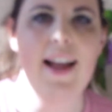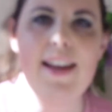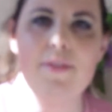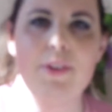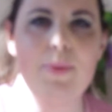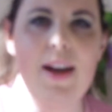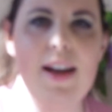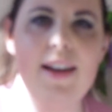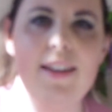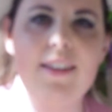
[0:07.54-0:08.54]
Hi
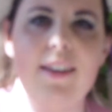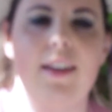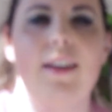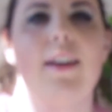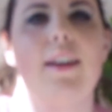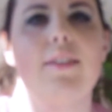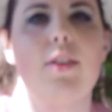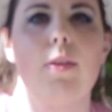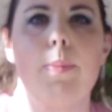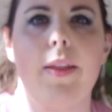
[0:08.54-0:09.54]
everyone!
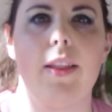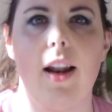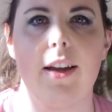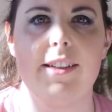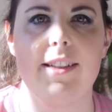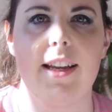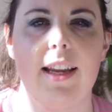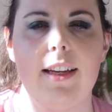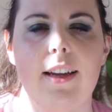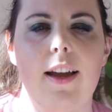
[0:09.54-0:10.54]
Sorry about the
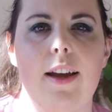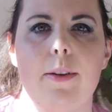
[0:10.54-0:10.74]
lighting,